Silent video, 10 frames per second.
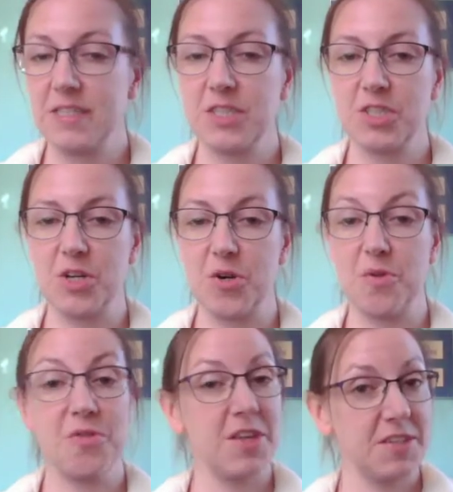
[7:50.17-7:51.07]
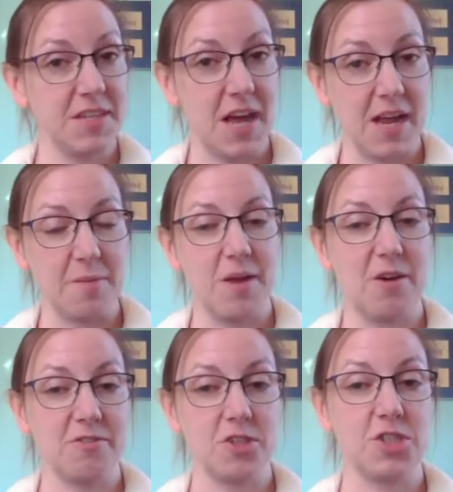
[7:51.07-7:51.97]
So this time,
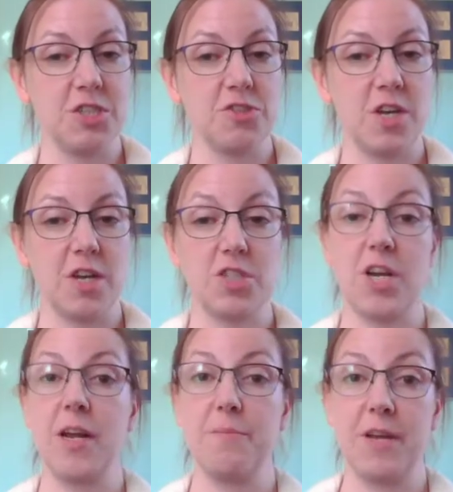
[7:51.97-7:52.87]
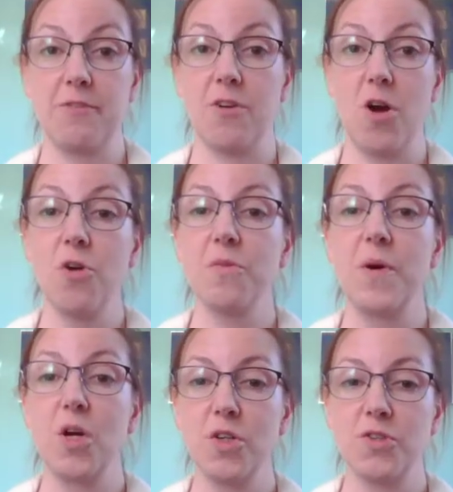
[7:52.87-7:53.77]
however, she's sharing a bit of her own
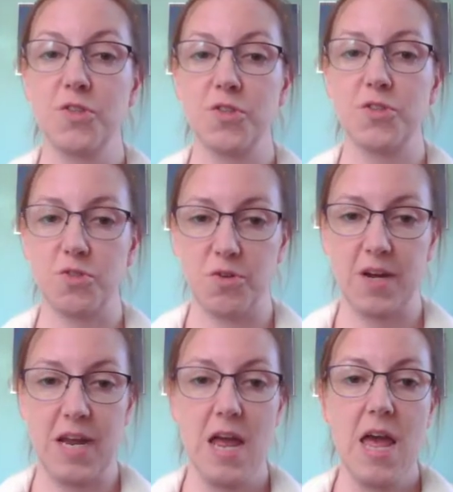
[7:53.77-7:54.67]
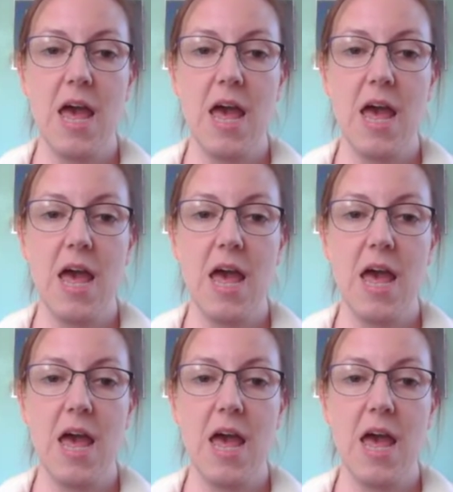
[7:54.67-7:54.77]
personal story